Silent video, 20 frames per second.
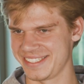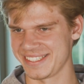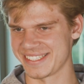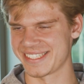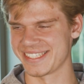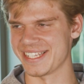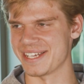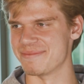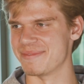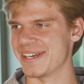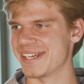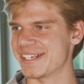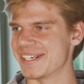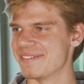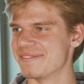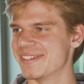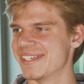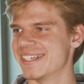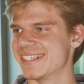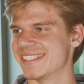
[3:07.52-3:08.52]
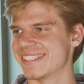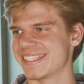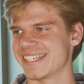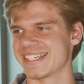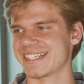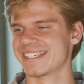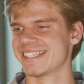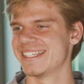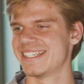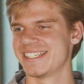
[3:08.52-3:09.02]
you see that banner up there, just
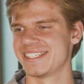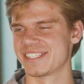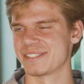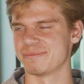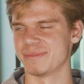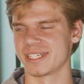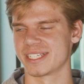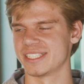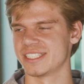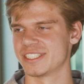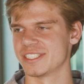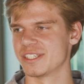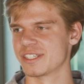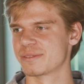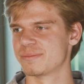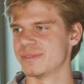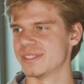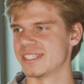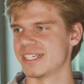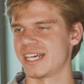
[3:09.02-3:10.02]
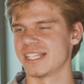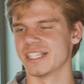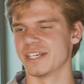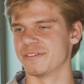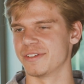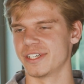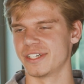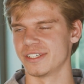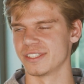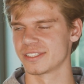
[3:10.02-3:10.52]
like, just making jokes. But I
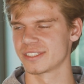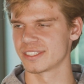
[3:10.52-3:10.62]
love it all.